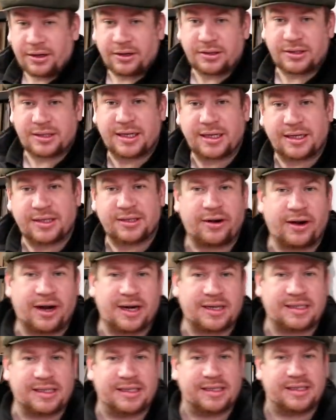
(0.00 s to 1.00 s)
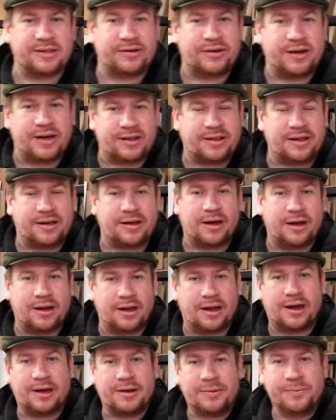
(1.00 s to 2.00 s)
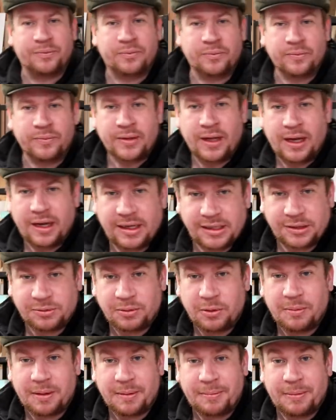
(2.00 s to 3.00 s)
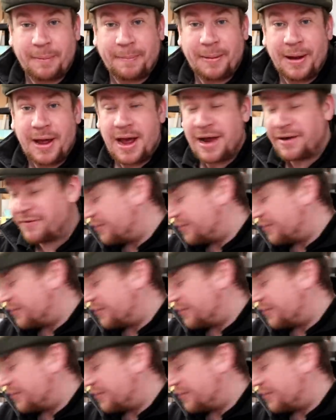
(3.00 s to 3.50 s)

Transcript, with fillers: caustics or acids or anything like that. At least we'll be prepared